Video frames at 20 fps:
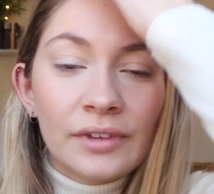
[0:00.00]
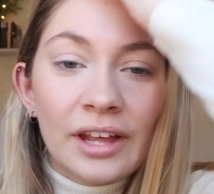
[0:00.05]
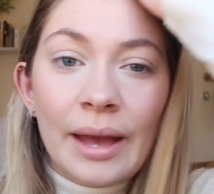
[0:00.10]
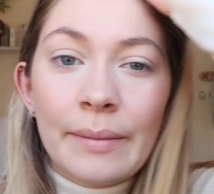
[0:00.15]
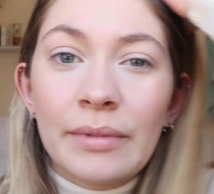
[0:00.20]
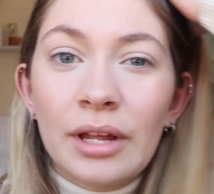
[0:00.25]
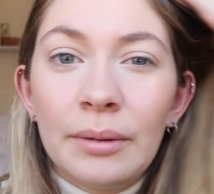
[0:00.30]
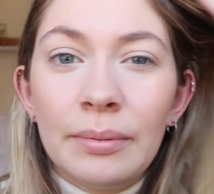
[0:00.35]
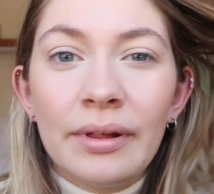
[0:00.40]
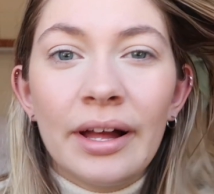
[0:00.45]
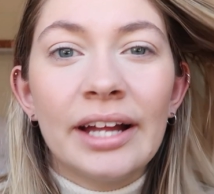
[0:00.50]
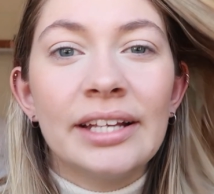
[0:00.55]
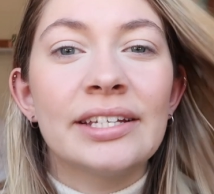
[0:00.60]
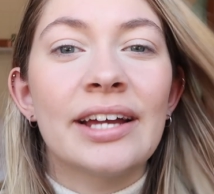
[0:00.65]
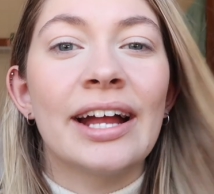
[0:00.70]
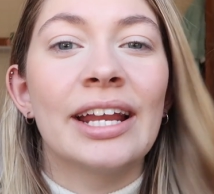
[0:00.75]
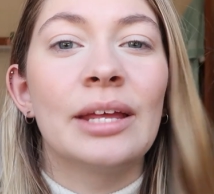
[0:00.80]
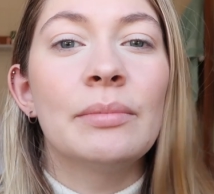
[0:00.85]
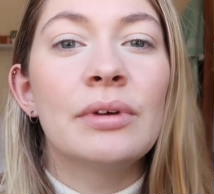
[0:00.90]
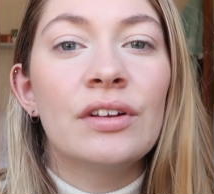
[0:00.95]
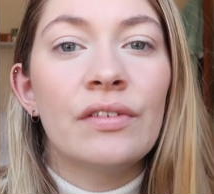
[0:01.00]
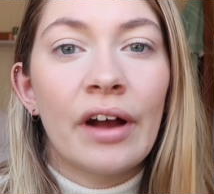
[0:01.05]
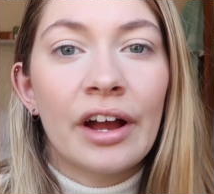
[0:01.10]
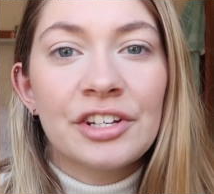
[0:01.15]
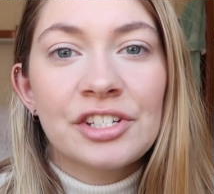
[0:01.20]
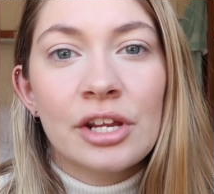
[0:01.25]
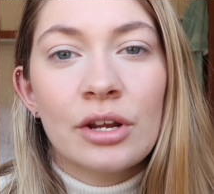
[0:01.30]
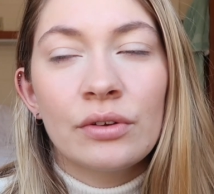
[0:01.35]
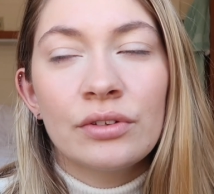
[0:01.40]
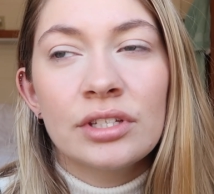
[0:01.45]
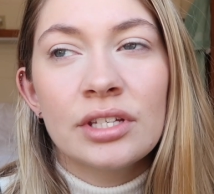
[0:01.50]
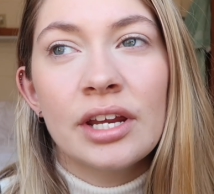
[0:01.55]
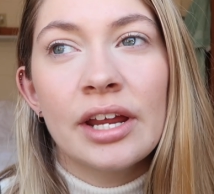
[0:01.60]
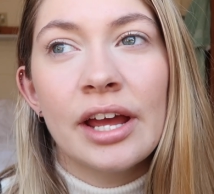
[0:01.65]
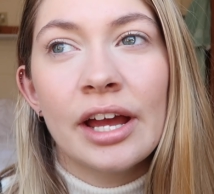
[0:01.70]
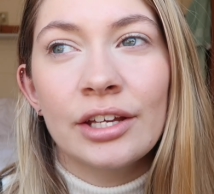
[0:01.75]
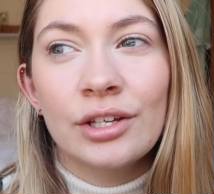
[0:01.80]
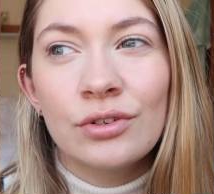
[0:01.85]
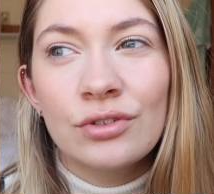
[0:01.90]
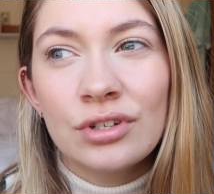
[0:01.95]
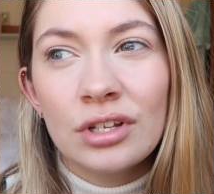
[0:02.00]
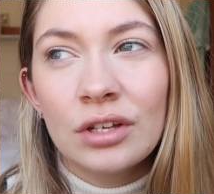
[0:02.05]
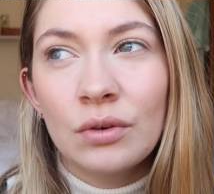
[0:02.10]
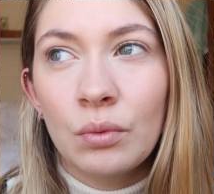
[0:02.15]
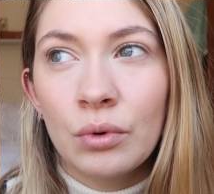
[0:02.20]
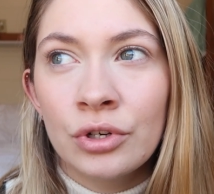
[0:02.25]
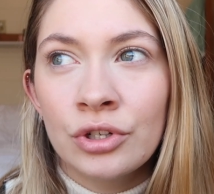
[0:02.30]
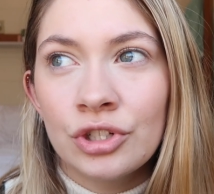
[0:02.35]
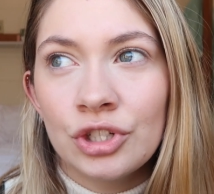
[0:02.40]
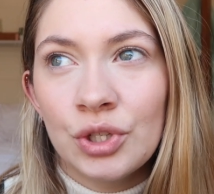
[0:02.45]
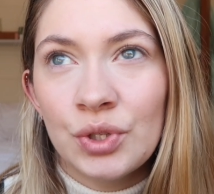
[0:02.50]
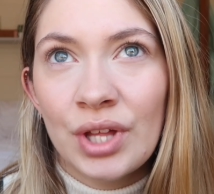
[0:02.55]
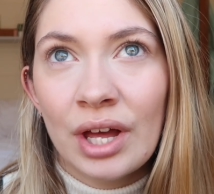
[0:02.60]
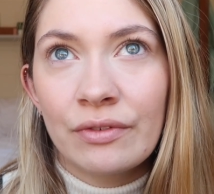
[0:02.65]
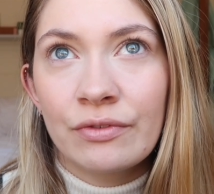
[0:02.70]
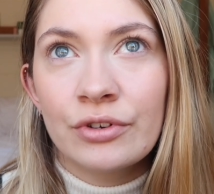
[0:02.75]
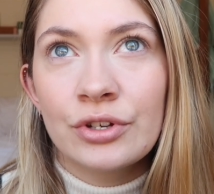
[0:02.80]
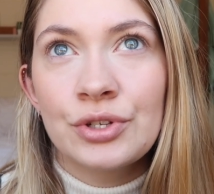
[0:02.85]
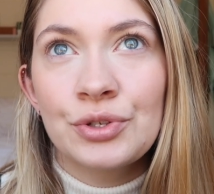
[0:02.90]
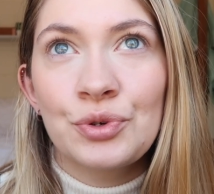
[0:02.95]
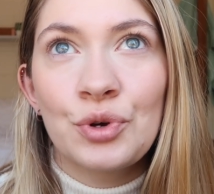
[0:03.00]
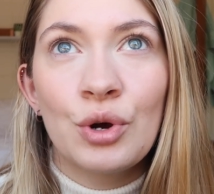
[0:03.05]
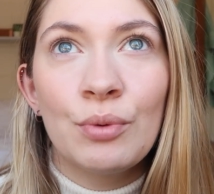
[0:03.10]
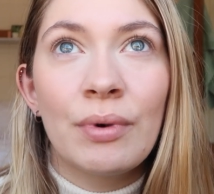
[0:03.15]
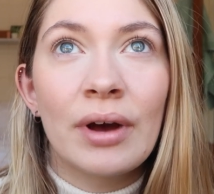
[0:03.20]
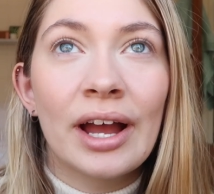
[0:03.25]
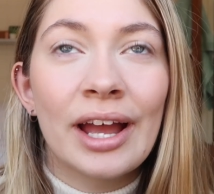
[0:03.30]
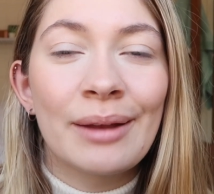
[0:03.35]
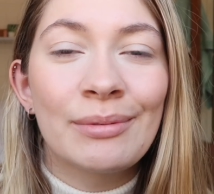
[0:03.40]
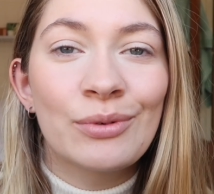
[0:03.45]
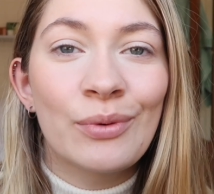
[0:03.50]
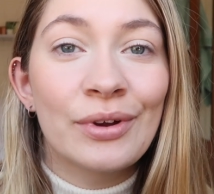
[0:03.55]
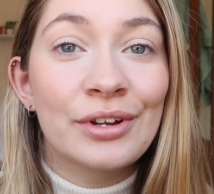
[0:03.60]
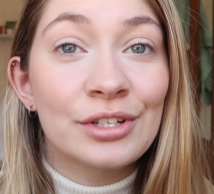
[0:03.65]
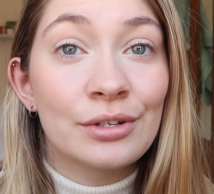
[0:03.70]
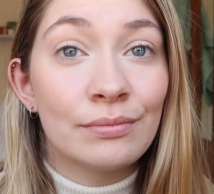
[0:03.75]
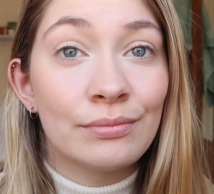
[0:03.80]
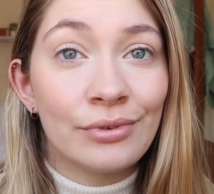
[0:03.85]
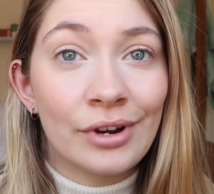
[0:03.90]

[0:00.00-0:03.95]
I'm gonna apply a tiny bit of eyeshadow today. I usually wouldn't do that for school, but I am going to